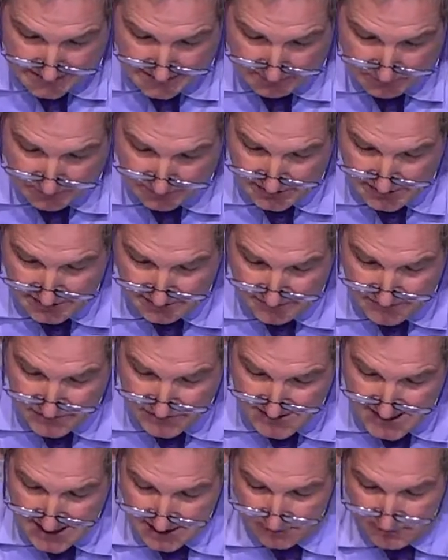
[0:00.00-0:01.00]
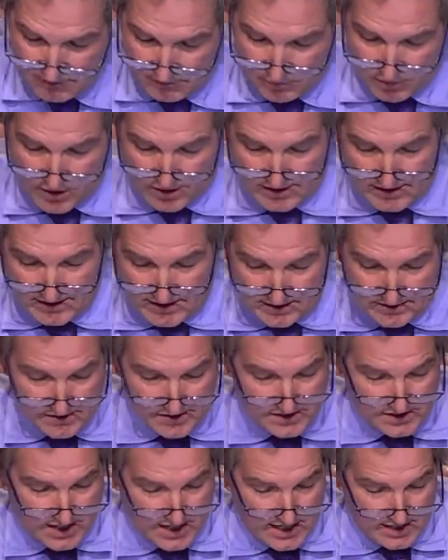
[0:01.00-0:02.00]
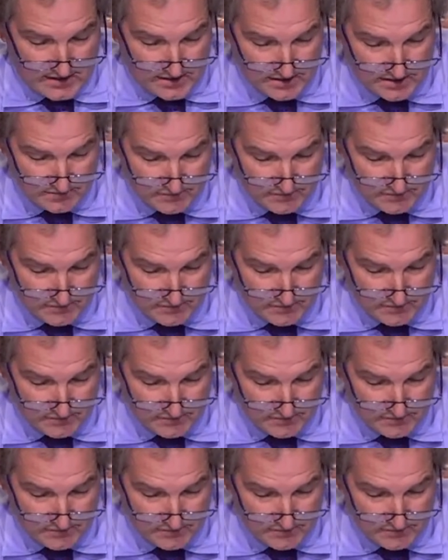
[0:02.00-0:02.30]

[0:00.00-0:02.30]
I believe there's adequate parking at the site as